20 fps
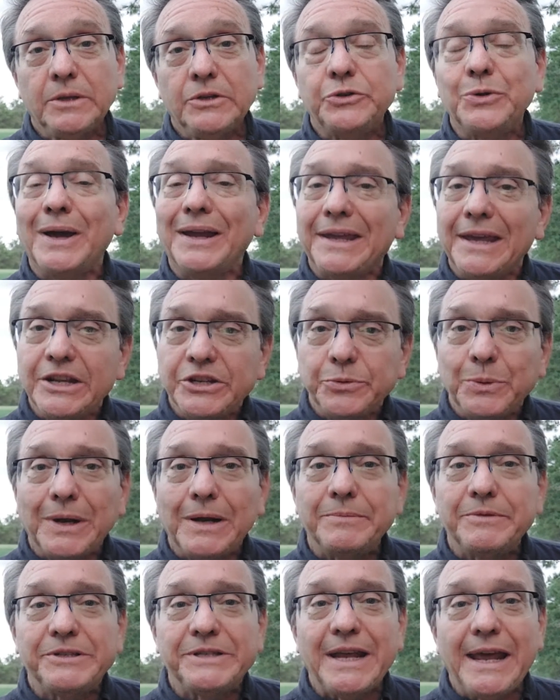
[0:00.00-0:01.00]
So I guess
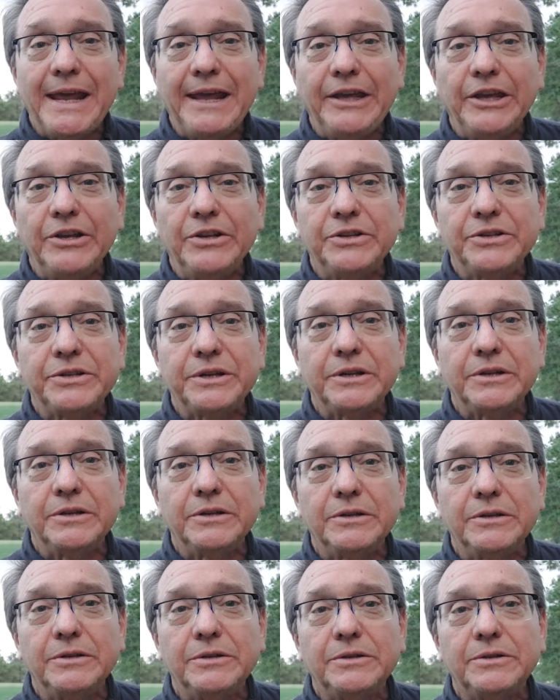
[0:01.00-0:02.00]
what I'm saying is,
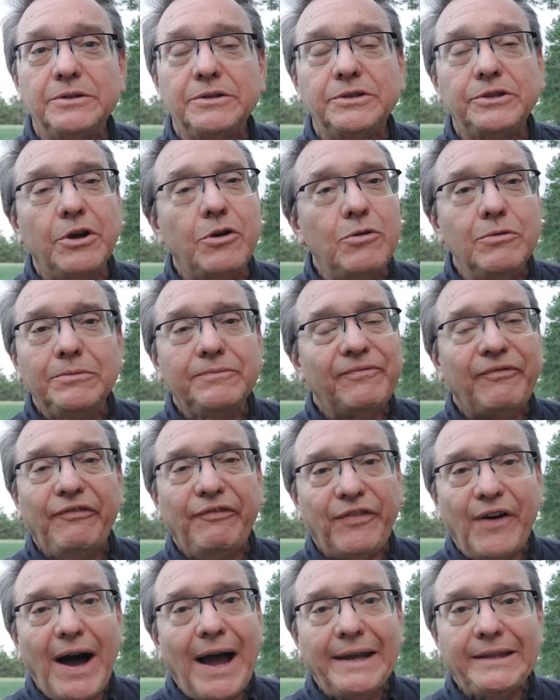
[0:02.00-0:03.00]

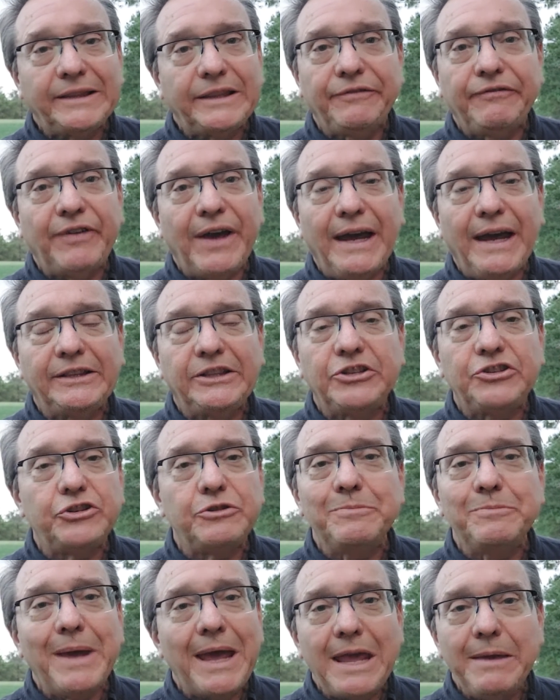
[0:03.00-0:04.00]
don't fight the fact that
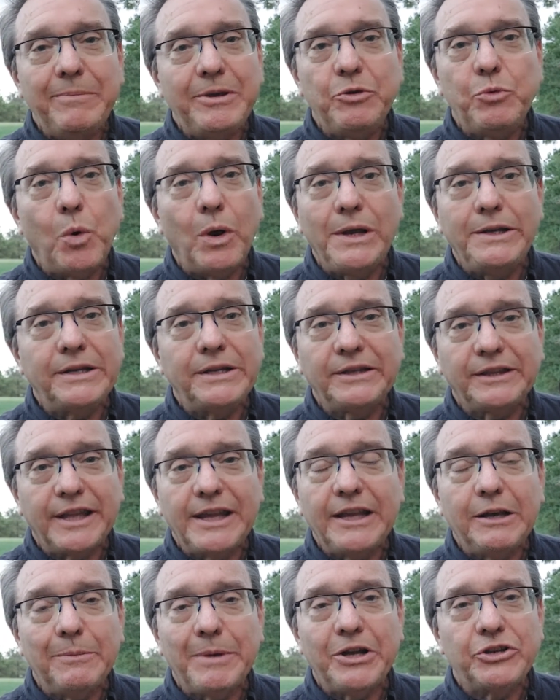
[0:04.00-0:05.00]
you may be wanting to
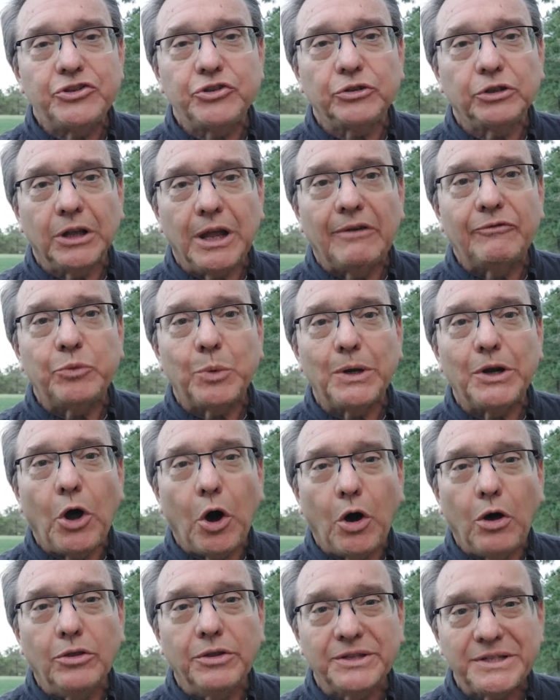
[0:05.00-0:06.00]
think about your loved one
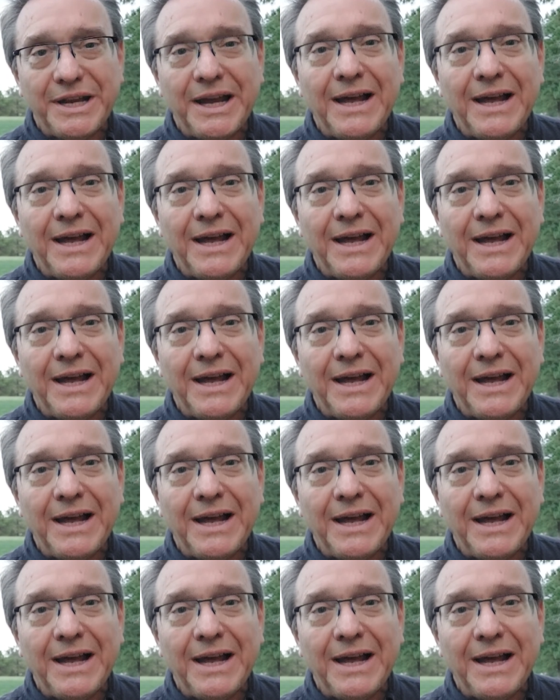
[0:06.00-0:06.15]
all the